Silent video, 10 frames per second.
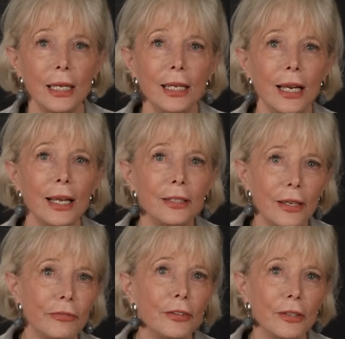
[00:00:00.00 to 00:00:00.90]
And I
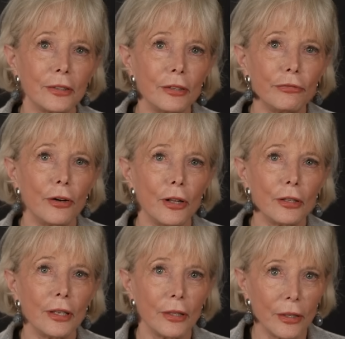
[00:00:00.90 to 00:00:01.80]
definitely
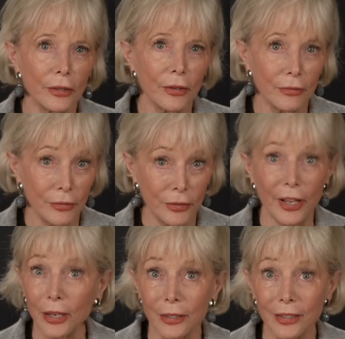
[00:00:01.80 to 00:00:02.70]
fall in the
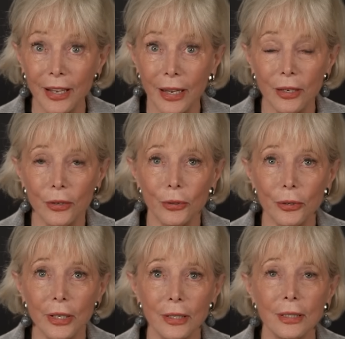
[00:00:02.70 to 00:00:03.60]
second
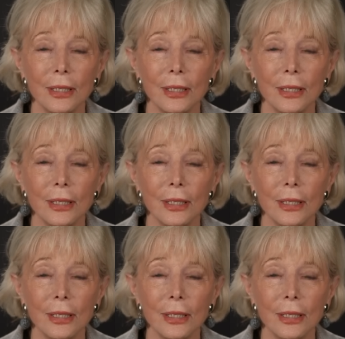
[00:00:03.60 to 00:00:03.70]
category.